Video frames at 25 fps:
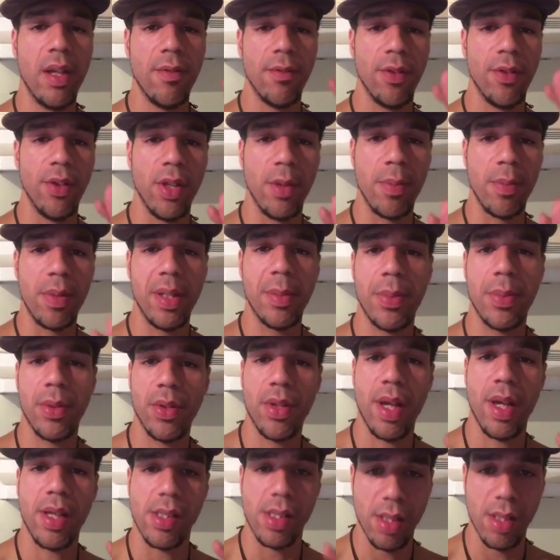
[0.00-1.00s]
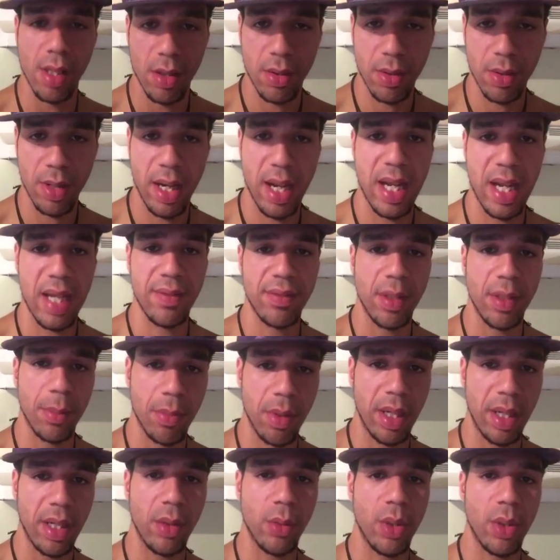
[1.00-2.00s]
For the people that don't have the
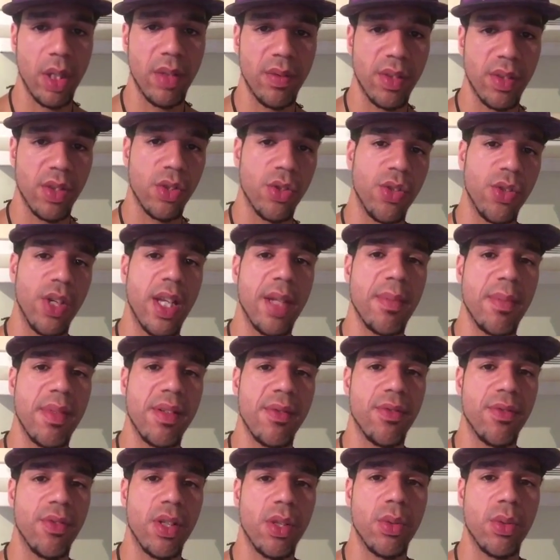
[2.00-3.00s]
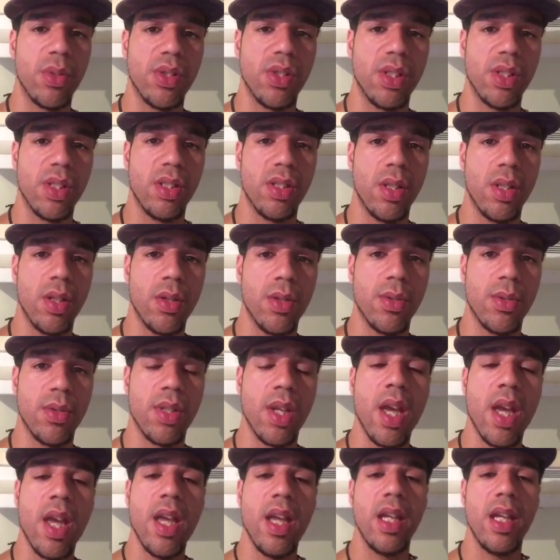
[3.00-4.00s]
brainwave entrainment frequency tones,
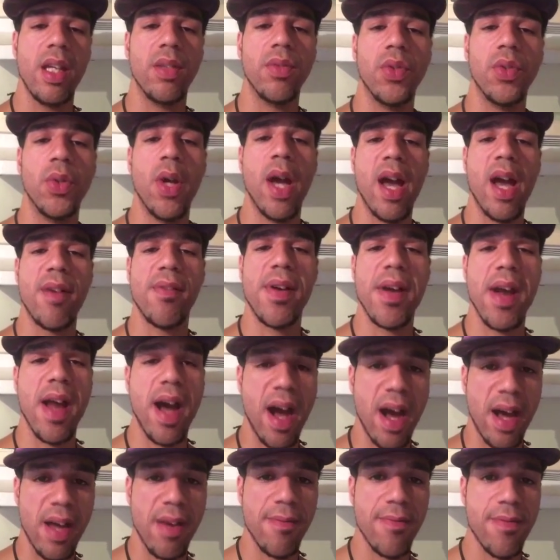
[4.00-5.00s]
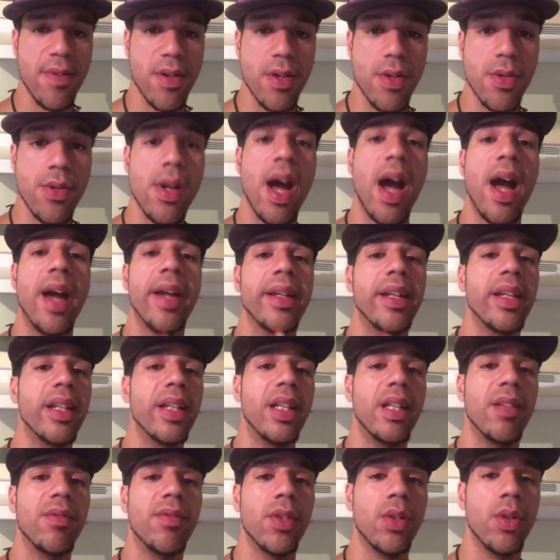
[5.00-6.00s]
if you have an iPhone, I can
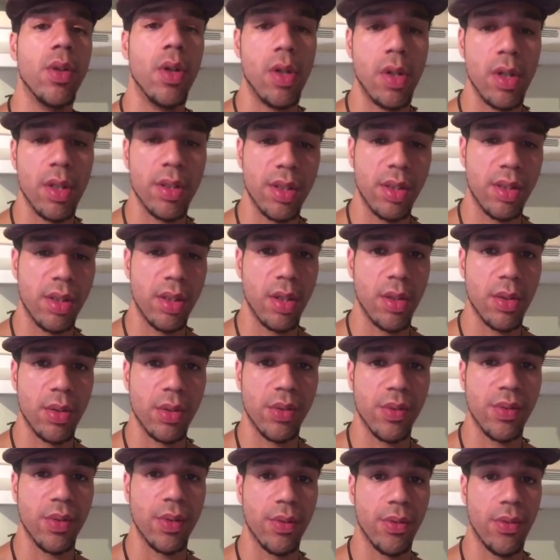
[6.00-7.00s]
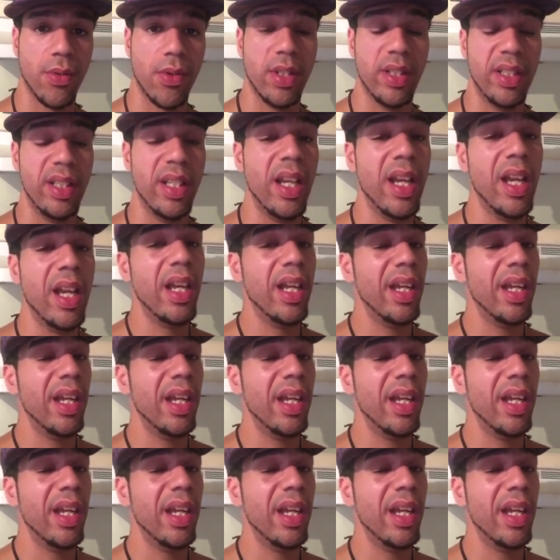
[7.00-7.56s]
give you all the tones for free.